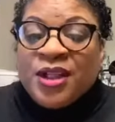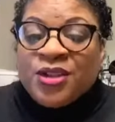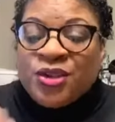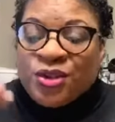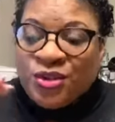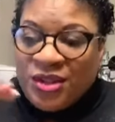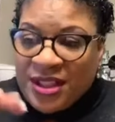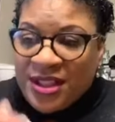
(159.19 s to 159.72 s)

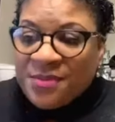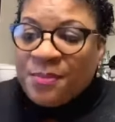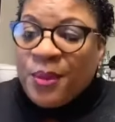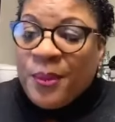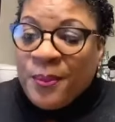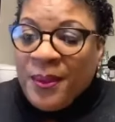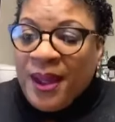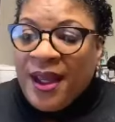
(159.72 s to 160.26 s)
So just
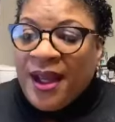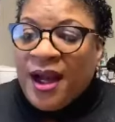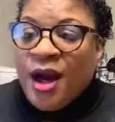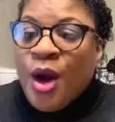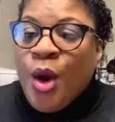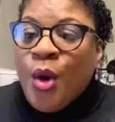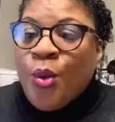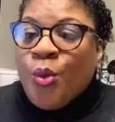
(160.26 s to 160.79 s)

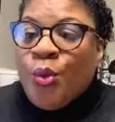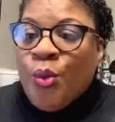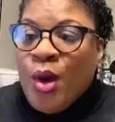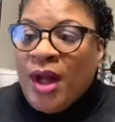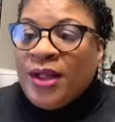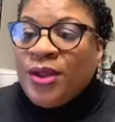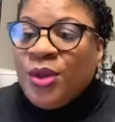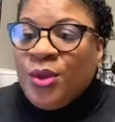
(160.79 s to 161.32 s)
prepare
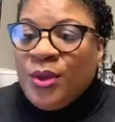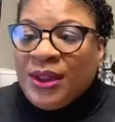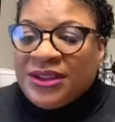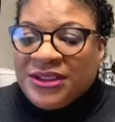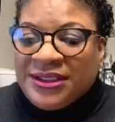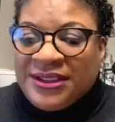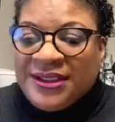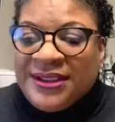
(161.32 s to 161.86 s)
one
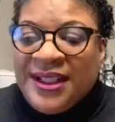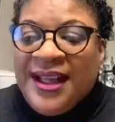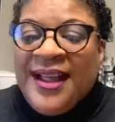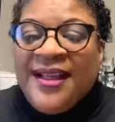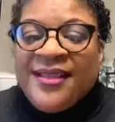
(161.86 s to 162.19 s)
question